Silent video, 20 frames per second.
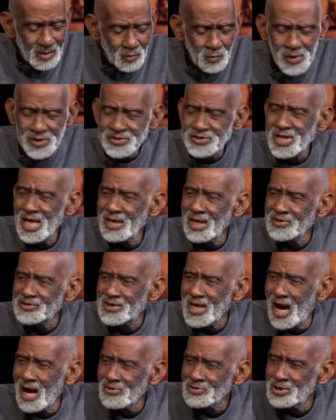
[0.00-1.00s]
we send
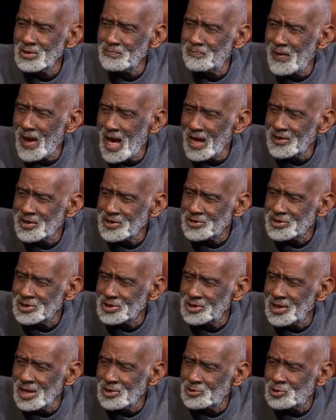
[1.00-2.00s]
1,000 packages
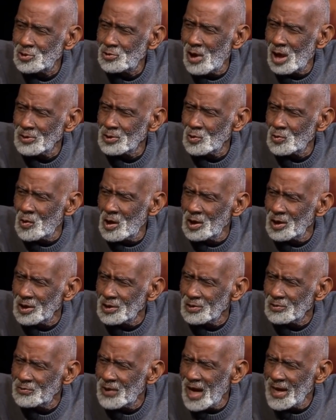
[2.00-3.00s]
a day throughout the
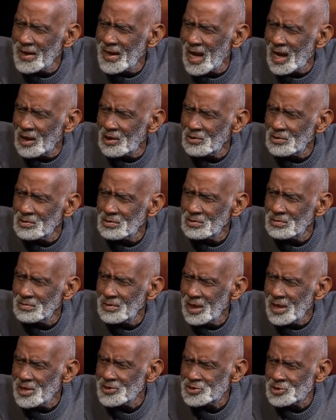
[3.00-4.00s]
world right now.
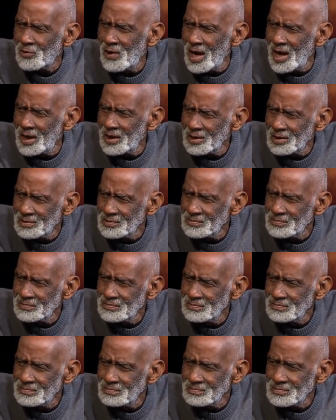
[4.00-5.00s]
Israel,
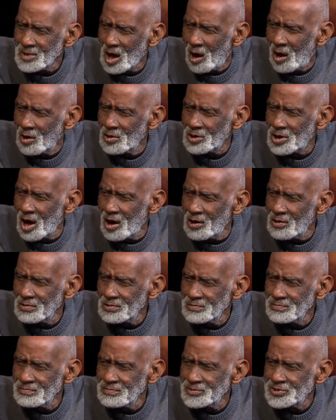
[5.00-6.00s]
Hong
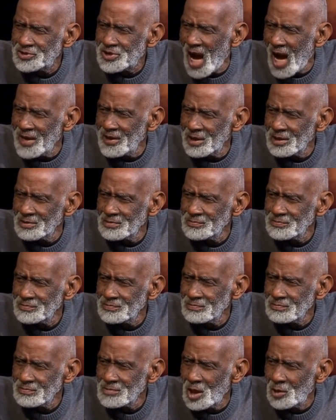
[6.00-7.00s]
Kong, China,
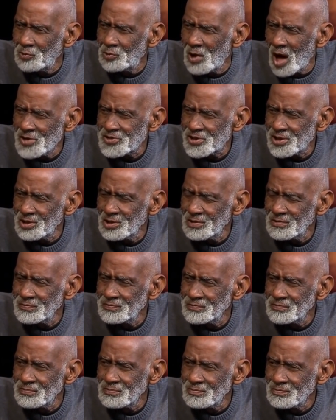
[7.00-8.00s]
Russia.
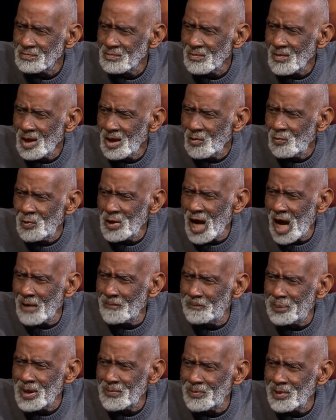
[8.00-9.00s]
We
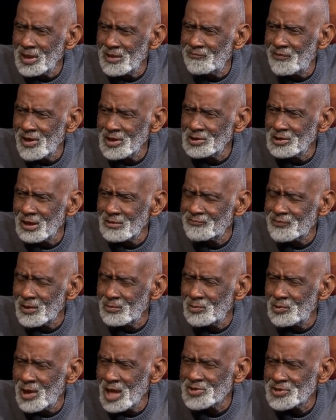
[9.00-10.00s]
have people in the village now
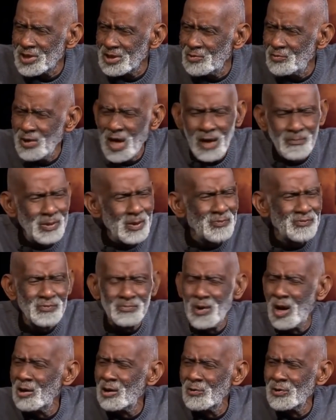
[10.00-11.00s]
from Russia. We have people
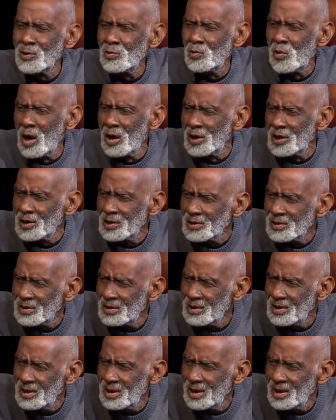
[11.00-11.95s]
from all over the world.